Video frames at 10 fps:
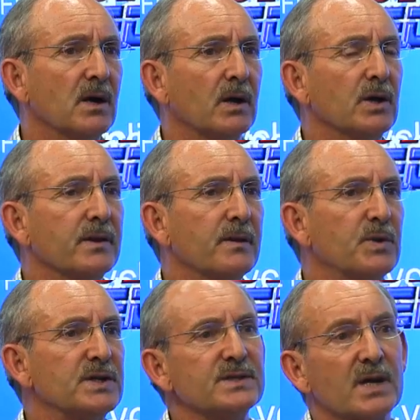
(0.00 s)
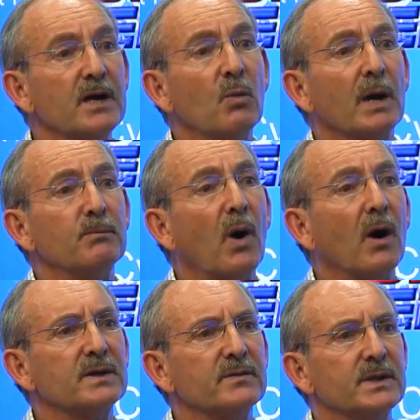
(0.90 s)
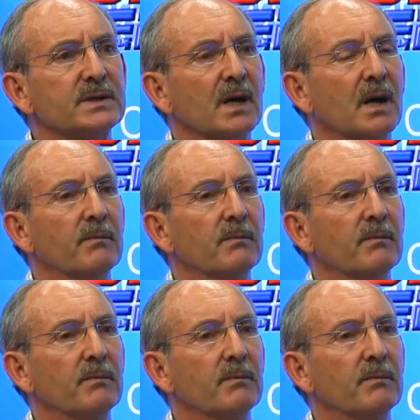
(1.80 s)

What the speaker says: yeah, look, the pigeon's only one part of it.